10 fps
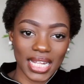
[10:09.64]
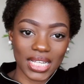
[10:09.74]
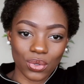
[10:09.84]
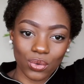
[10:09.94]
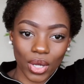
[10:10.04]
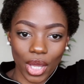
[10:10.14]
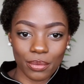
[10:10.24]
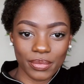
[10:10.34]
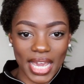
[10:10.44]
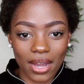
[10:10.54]
So that's all
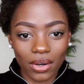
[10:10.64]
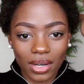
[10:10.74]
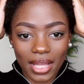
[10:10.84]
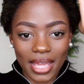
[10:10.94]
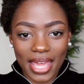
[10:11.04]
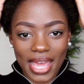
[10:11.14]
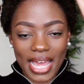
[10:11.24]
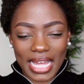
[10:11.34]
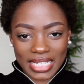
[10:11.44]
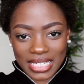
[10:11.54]
combed out
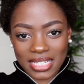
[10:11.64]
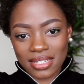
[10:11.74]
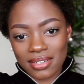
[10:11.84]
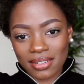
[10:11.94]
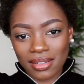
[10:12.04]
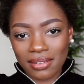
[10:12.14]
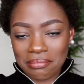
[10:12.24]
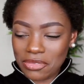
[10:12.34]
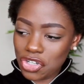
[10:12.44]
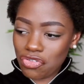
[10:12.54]
and
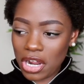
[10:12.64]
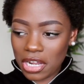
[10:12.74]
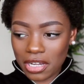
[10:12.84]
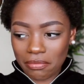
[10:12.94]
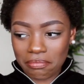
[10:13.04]
shrunk,